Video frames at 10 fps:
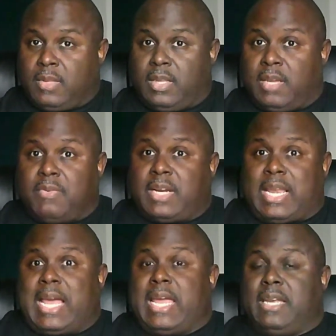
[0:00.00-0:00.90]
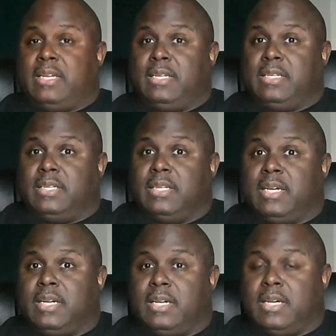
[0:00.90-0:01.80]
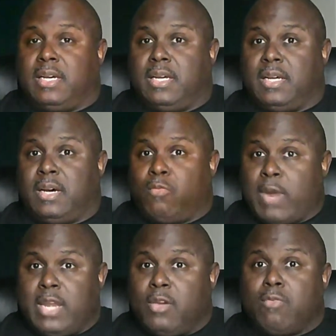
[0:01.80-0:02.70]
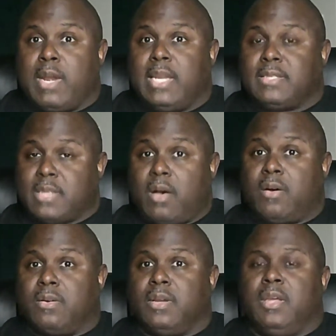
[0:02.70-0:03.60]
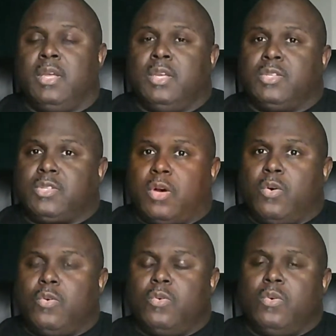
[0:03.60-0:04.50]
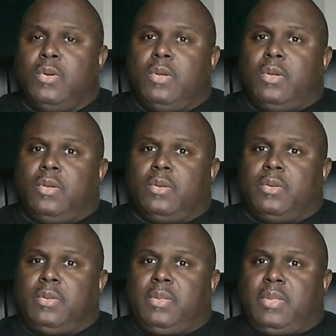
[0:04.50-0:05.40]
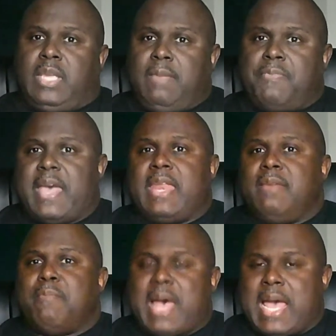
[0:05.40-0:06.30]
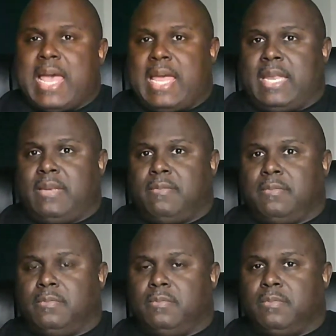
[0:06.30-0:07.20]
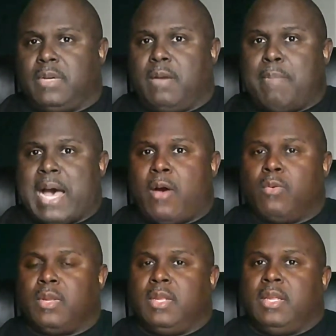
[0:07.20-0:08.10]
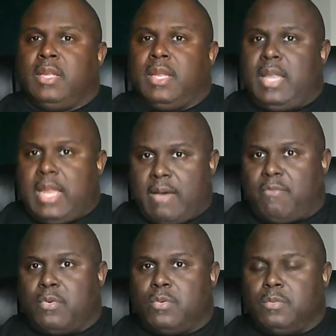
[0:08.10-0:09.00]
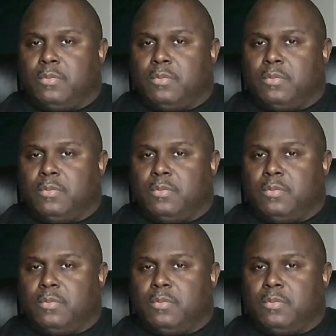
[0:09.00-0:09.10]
give a client a radio ready song. So keep that in mind about level.